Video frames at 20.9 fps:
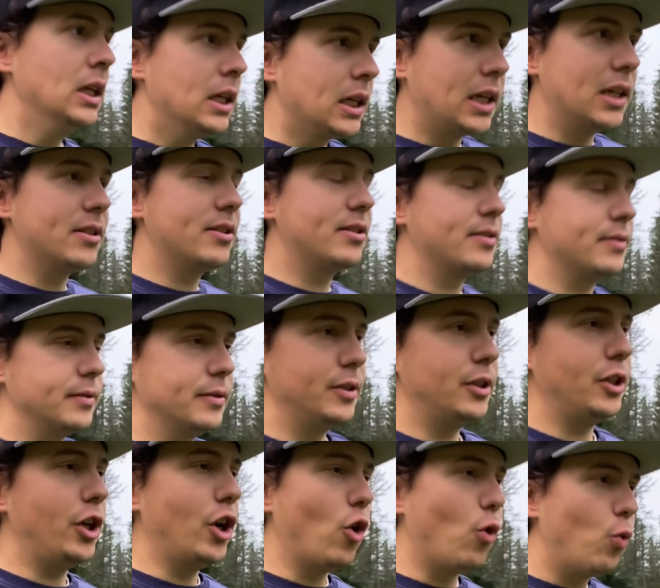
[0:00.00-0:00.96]
Because,
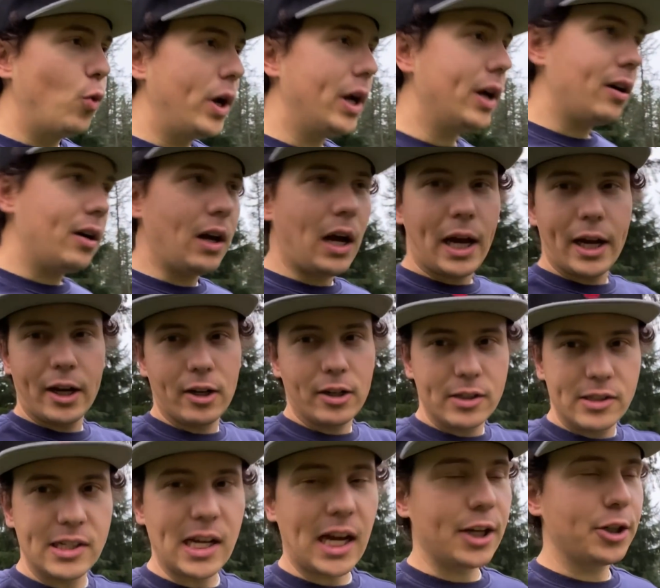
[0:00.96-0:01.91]
you know, where I heard
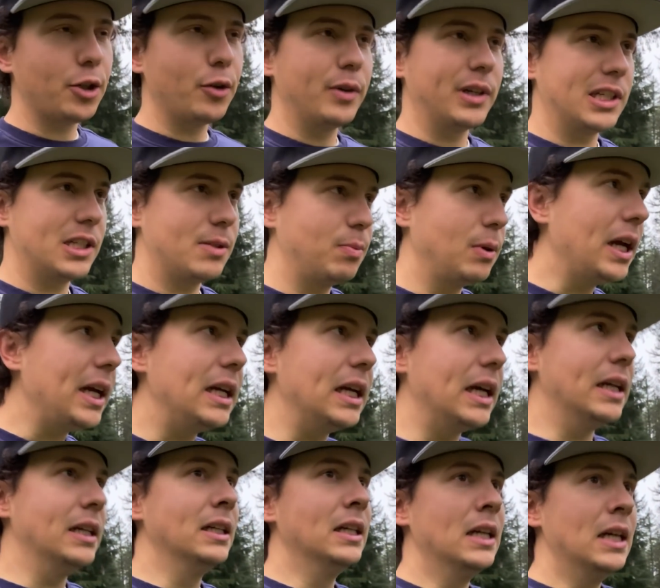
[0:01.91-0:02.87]
Sasho explain
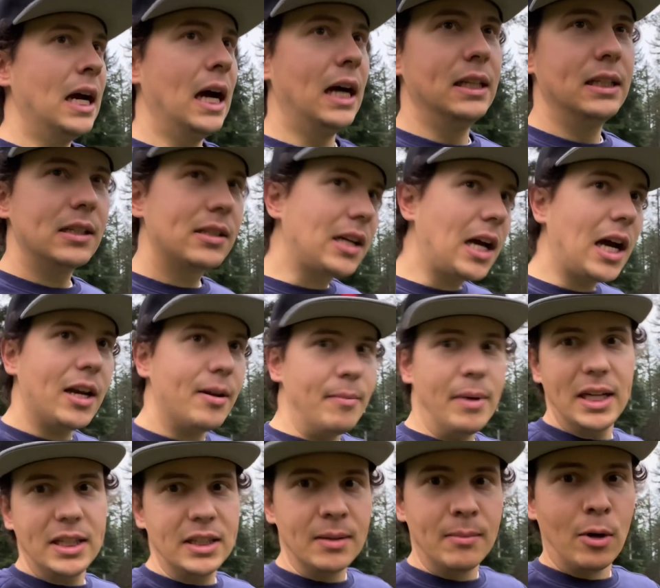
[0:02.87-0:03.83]
it, and this kind of
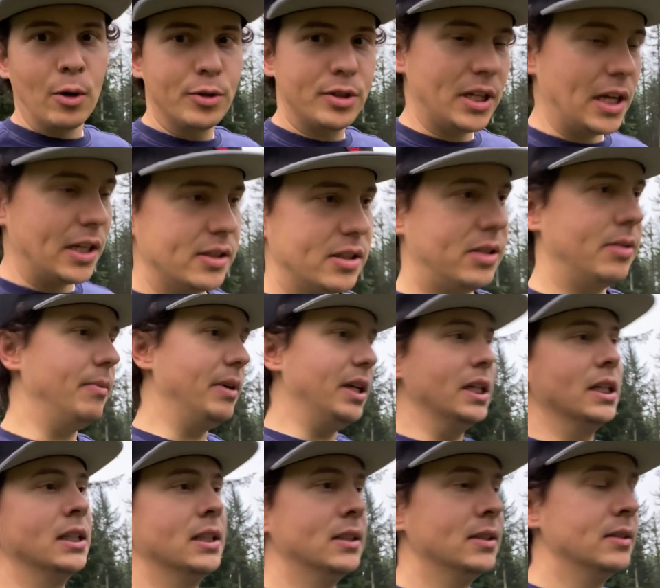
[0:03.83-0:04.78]
made the most sense to me,
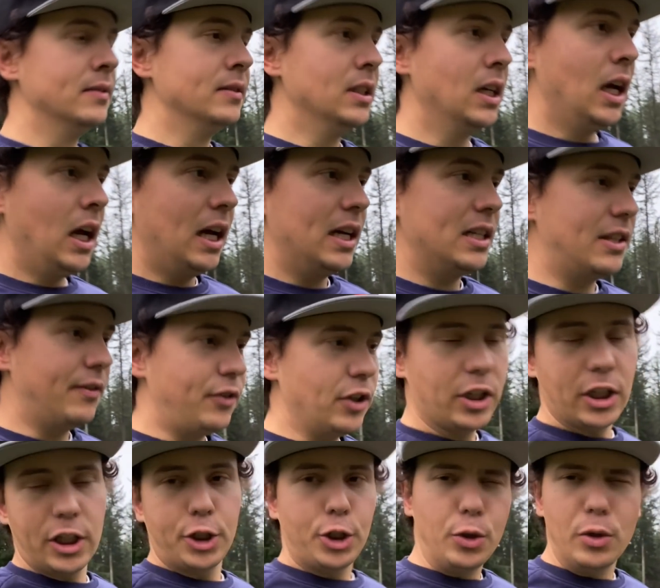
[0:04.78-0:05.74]
is if you're
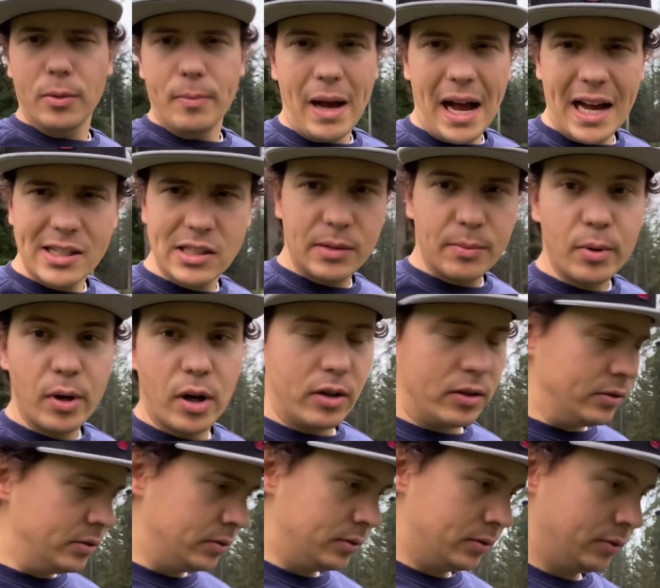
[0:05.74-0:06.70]
going to shoot a basketball,
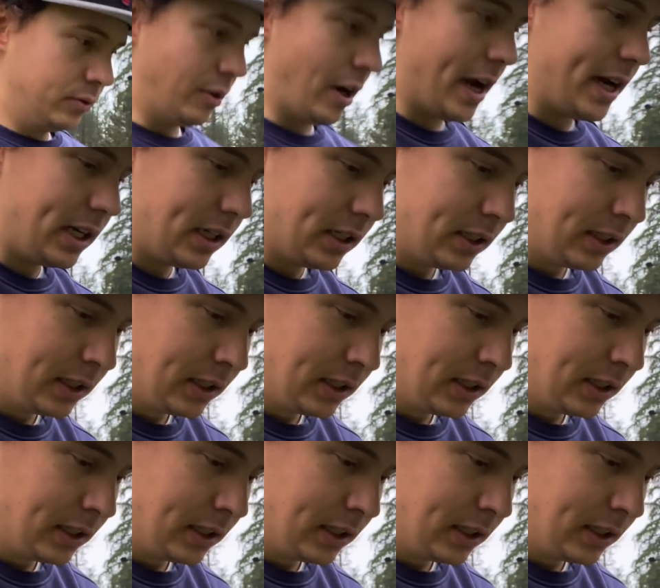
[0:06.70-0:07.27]
right?